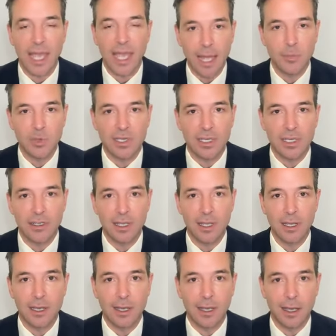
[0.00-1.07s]
applicant
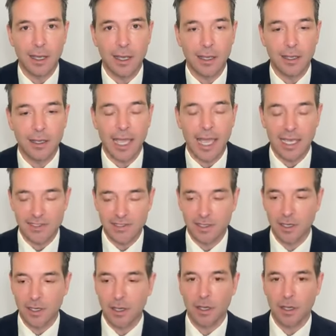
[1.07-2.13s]
has